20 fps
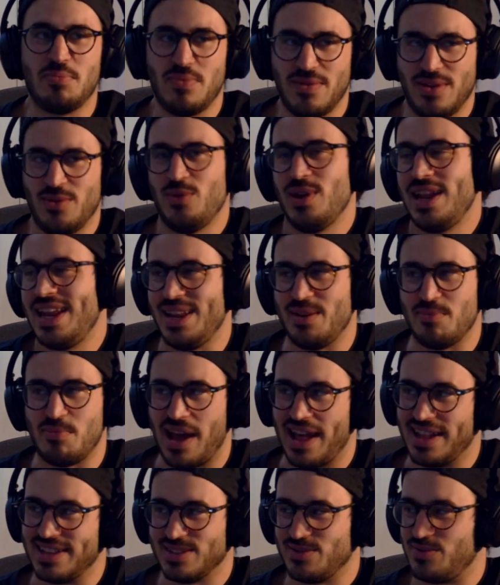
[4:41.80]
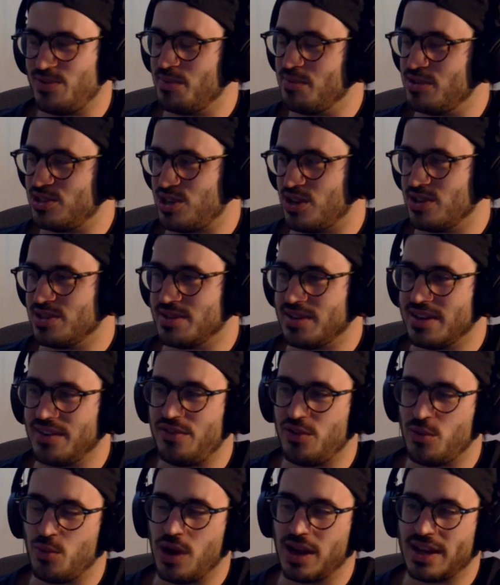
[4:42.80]
really depends from the show. So
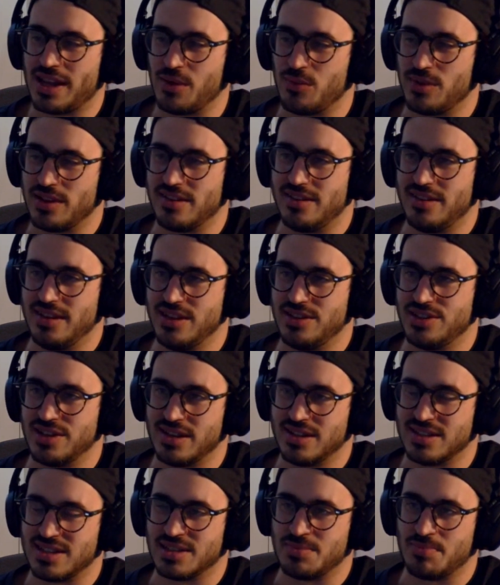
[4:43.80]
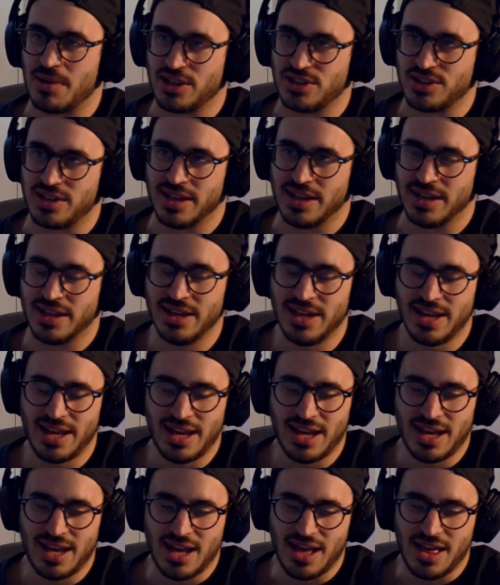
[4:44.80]
if you're working with DJs especially,
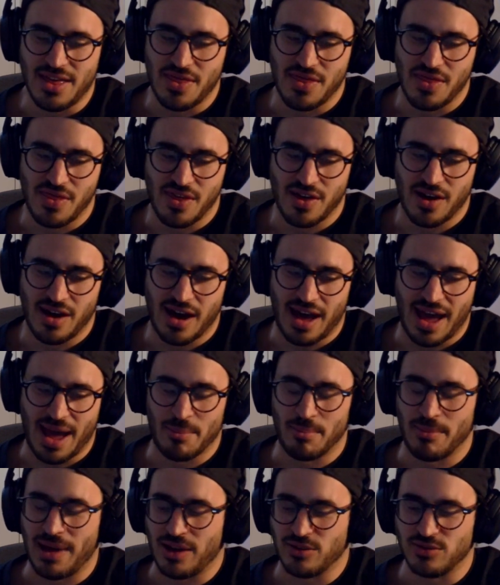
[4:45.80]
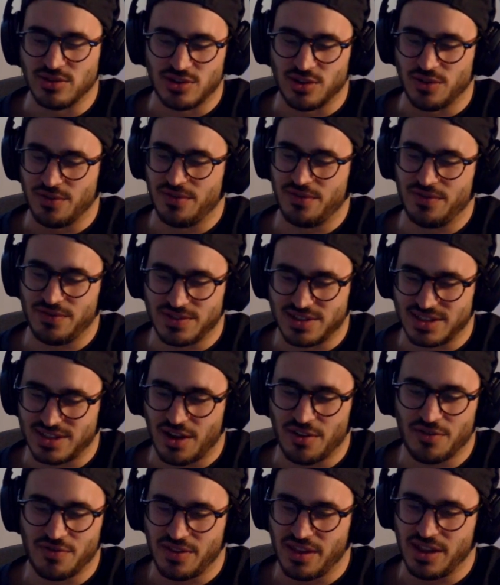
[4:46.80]
the amount of
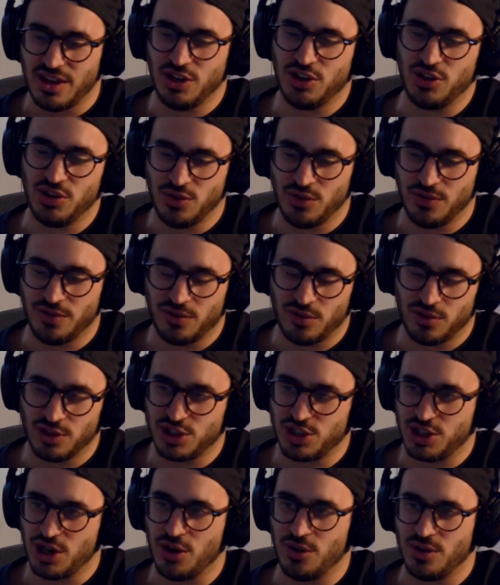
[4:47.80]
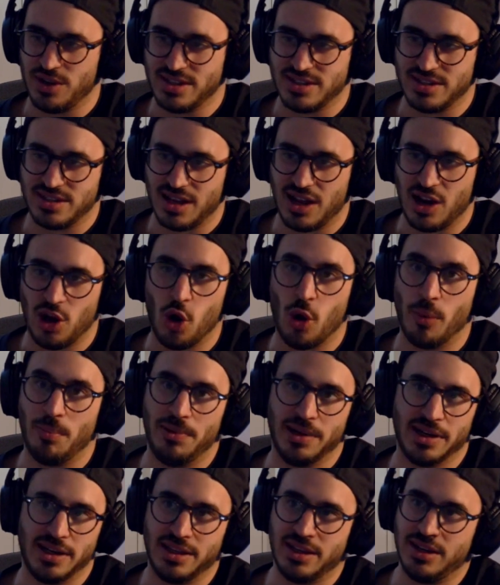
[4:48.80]
stuff that you do for a show is a lot
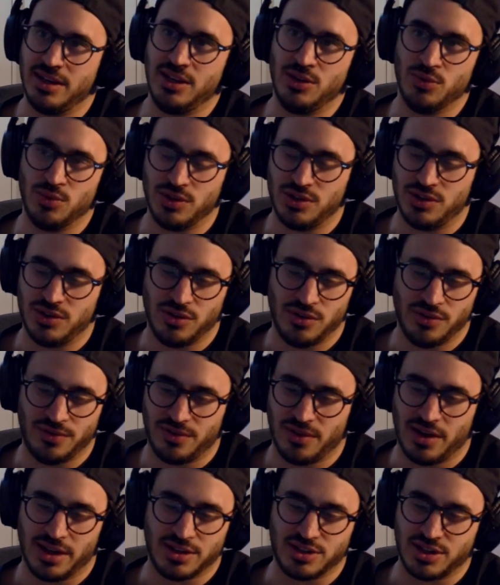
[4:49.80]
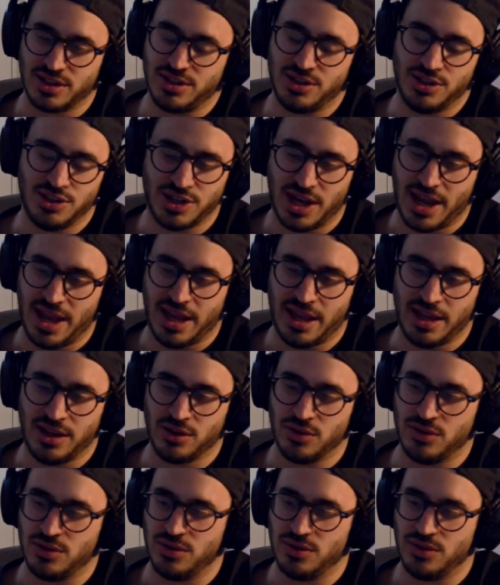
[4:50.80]
bigger than you would do for like Jessie J
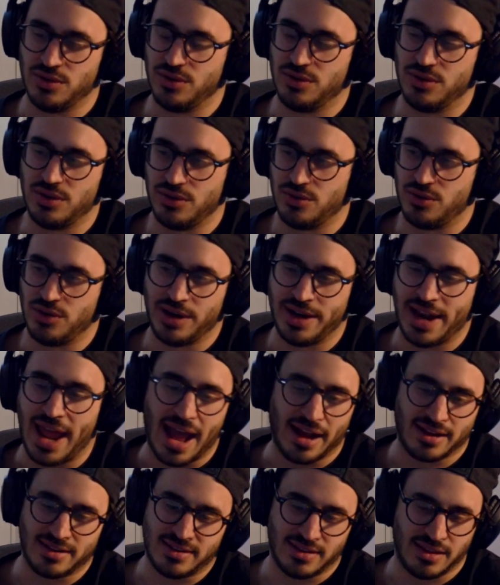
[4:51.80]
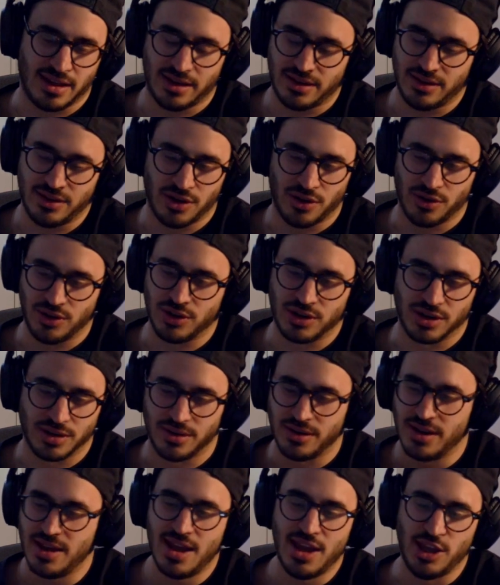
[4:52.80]
or an act that you
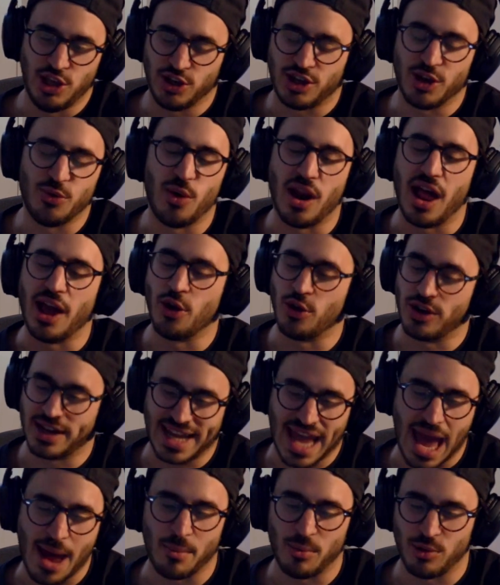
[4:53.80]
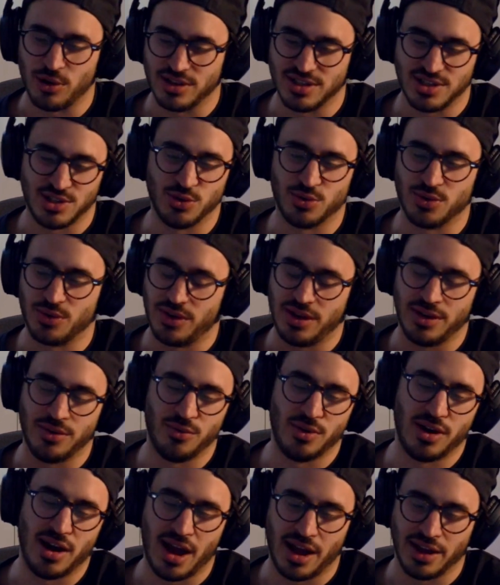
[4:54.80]
can rely on cameras, you can
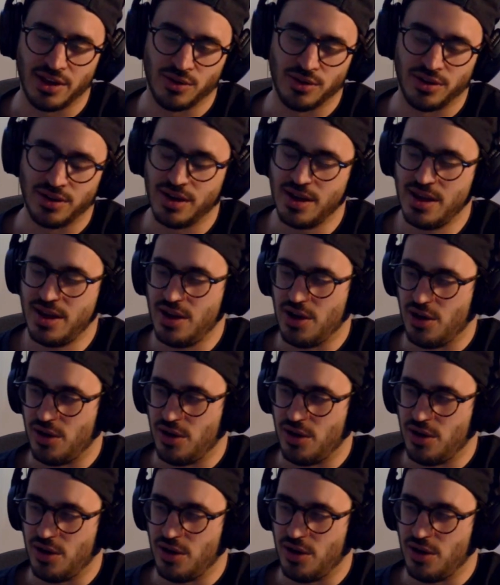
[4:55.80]
rely on